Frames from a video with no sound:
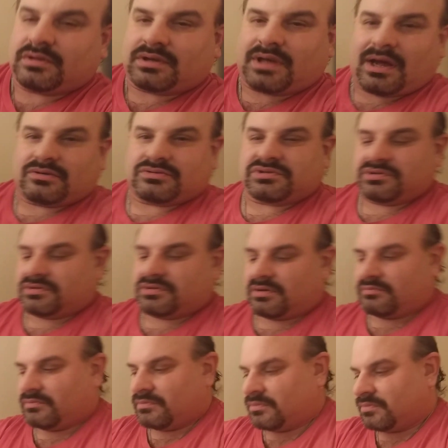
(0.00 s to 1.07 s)
couch or
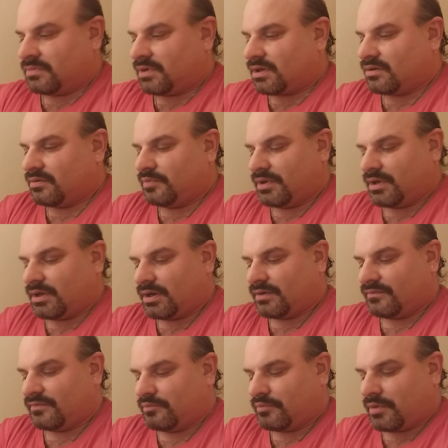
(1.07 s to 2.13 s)
something. That could be kind
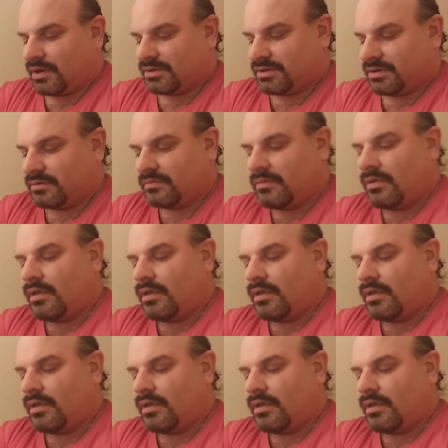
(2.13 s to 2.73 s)
of embarrassing.